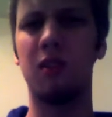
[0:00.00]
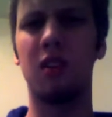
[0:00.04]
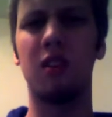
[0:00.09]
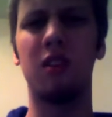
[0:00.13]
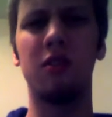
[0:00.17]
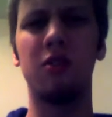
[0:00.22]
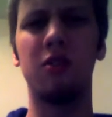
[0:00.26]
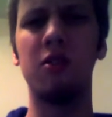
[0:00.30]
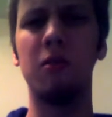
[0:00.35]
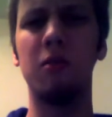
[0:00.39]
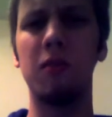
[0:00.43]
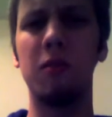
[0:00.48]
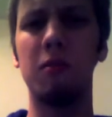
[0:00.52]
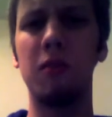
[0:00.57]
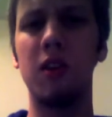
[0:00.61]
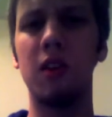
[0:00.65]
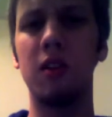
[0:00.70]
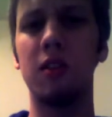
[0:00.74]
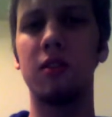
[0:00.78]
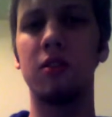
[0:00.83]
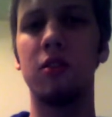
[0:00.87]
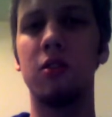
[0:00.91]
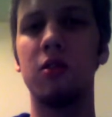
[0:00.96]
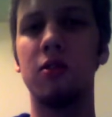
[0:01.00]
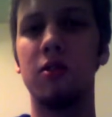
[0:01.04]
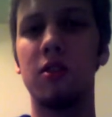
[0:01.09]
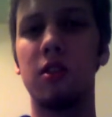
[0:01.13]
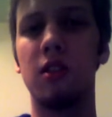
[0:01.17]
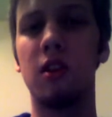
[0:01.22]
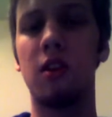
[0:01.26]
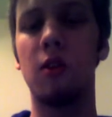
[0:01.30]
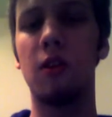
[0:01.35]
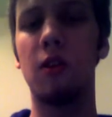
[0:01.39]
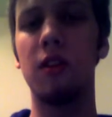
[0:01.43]
Consume the Meek is too
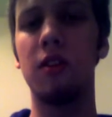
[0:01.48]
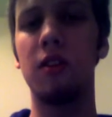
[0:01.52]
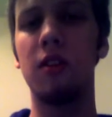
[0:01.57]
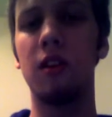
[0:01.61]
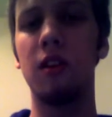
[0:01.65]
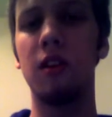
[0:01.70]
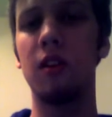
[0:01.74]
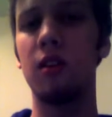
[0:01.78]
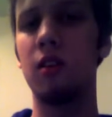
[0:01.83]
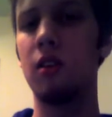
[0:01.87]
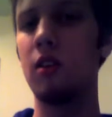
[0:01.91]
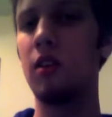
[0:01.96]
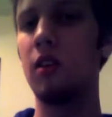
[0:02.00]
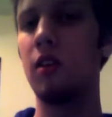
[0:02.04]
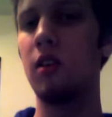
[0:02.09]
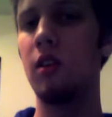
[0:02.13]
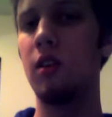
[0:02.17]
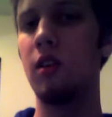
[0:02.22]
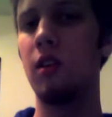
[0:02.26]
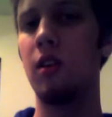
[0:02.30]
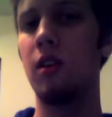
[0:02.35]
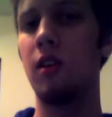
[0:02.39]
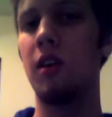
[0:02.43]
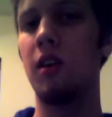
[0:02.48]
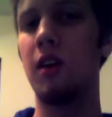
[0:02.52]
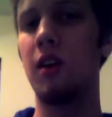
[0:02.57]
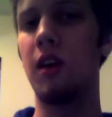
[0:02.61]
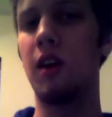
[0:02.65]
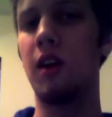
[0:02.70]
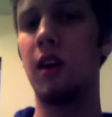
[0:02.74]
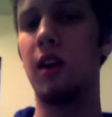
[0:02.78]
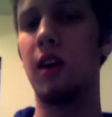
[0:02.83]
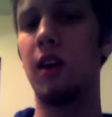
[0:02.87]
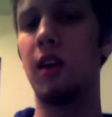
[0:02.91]
slow, I think.
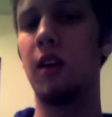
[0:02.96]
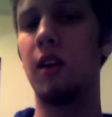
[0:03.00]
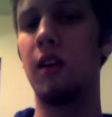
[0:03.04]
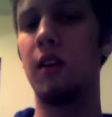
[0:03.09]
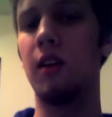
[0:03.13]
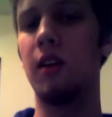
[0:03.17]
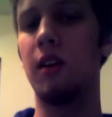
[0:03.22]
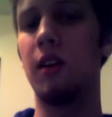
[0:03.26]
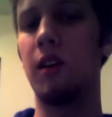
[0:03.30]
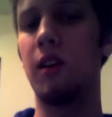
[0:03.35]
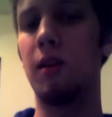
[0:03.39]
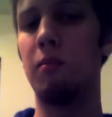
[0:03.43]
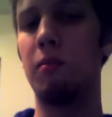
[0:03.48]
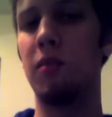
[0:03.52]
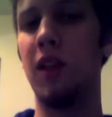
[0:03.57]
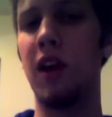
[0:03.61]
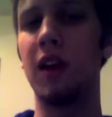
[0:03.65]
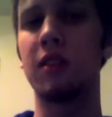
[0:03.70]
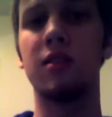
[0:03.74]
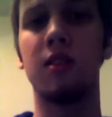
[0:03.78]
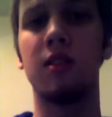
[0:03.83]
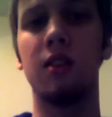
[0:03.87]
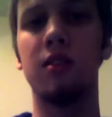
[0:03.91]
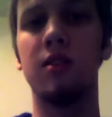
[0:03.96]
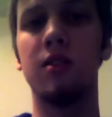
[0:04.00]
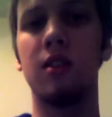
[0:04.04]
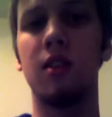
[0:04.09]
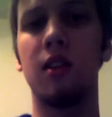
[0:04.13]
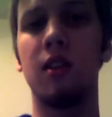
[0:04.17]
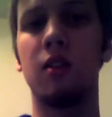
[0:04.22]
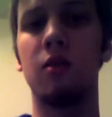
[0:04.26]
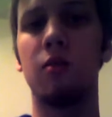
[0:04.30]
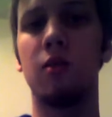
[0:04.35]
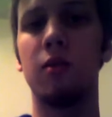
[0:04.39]
And Black Sun
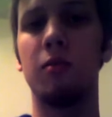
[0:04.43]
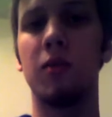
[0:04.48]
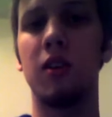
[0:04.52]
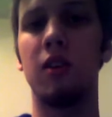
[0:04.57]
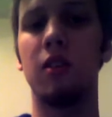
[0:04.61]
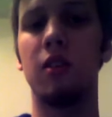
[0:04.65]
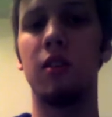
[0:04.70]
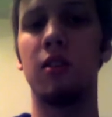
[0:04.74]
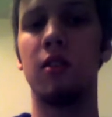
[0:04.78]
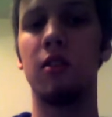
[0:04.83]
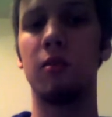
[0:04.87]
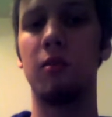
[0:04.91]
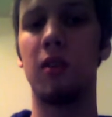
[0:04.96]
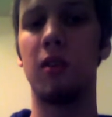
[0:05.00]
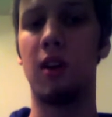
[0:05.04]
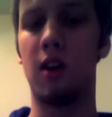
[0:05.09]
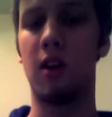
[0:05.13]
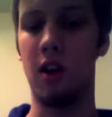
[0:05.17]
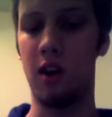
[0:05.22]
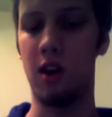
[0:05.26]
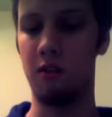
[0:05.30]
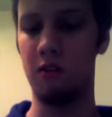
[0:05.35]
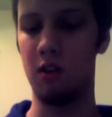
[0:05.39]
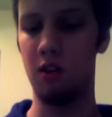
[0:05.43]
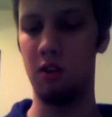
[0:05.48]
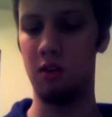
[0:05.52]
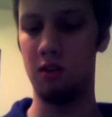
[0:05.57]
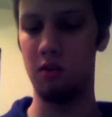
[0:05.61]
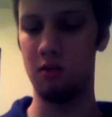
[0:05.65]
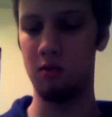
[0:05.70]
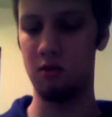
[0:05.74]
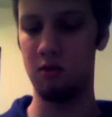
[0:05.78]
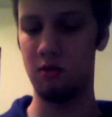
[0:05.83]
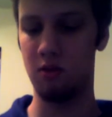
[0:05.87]
Zenith would be good too, but I don't have
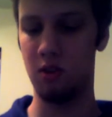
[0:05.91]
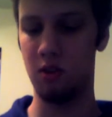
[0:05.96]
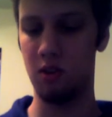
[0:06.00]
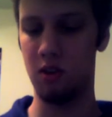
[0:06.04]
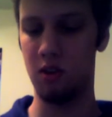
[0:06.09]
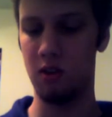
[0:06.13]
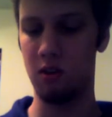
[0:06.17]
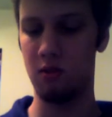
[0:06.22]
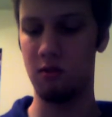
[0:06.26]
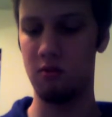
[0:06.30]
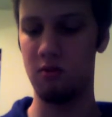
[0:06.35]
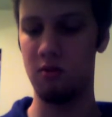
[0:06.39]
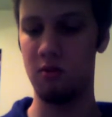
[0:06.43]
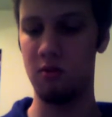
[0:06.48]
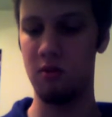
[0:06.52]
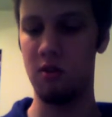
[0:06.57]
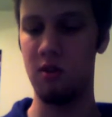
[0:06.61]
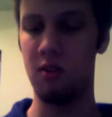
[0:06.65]
any of those right now.